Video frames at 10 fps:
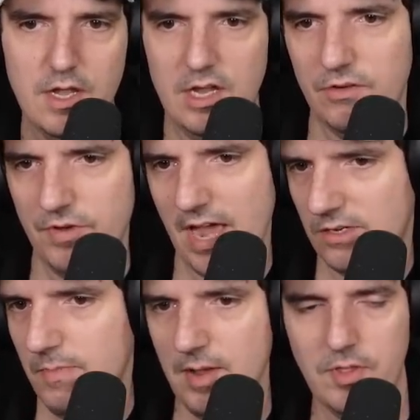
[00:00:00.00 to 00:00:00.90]
In fact,
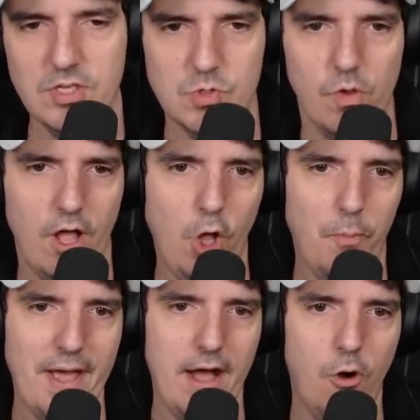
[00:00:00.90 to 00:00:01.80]
maybe this will
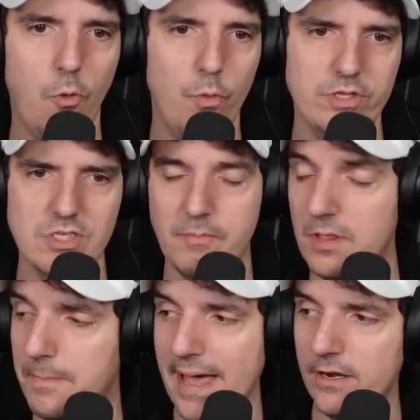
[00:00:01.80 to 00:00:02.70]
help out with some of the
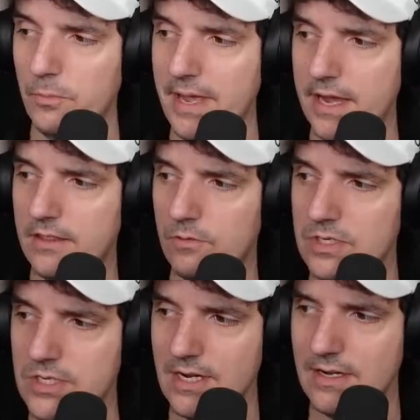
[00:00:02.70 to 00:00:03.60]
battle mech that we
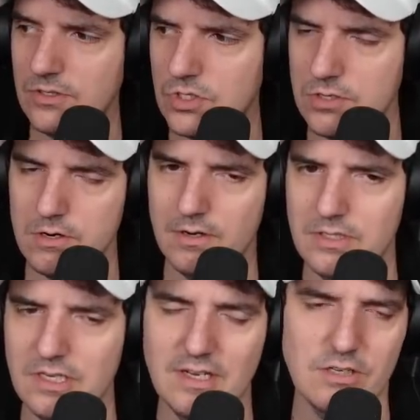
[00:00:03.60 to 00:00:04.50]
see against Zerg,
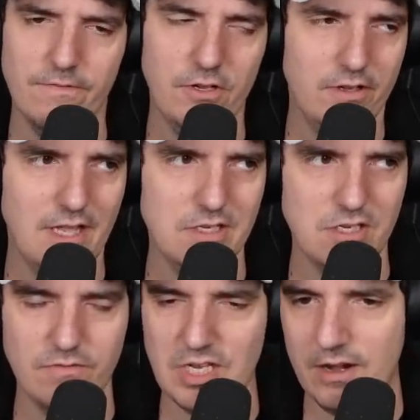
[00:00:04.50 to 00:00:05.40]
because it doesn't feel like that
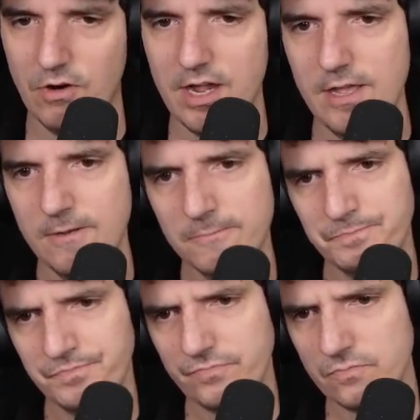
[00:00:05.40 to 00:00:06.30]
stuff's that great.
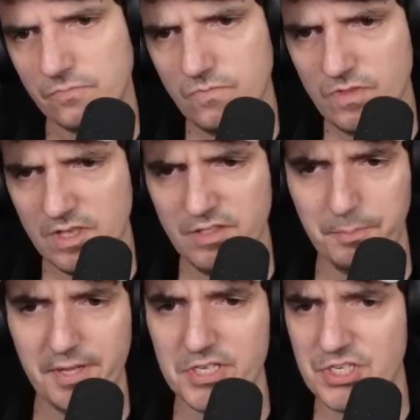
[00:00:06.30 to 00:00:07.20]
The
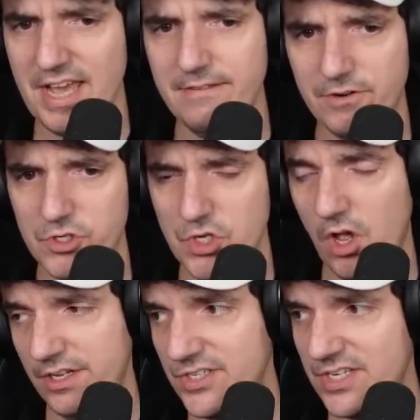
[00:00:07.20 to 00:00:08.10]
plus 10 versus
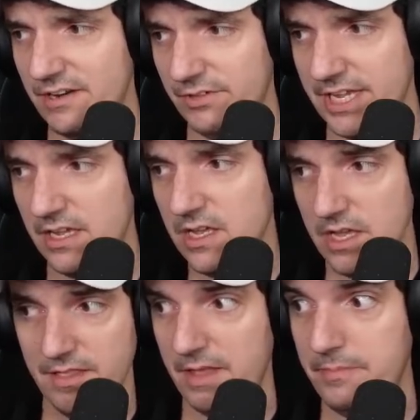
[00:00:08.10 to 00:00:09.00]
all, instead of like
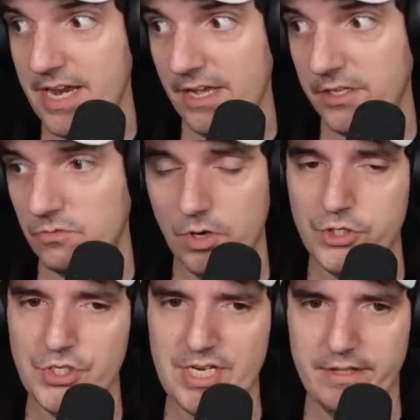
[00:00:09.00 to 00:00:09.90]
them nailing
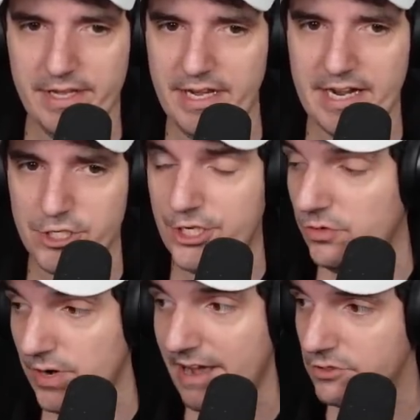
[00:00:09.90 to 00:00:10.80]
roaches down, they can actually kill
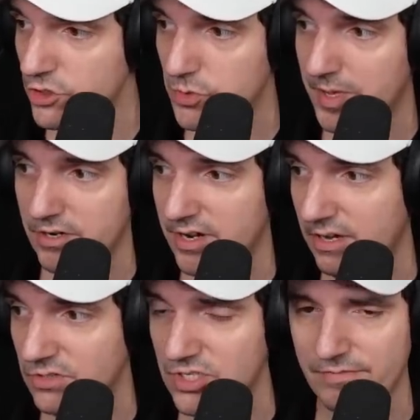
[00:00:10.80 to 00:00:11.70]
Ravagers better now
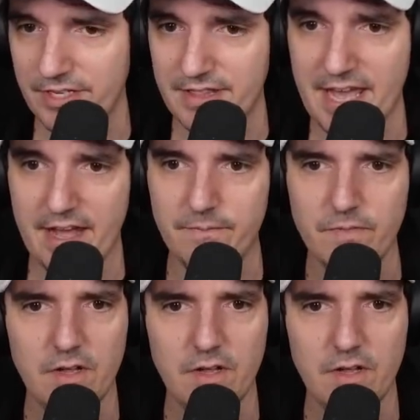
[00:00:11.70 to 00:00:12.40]
and stuff like that.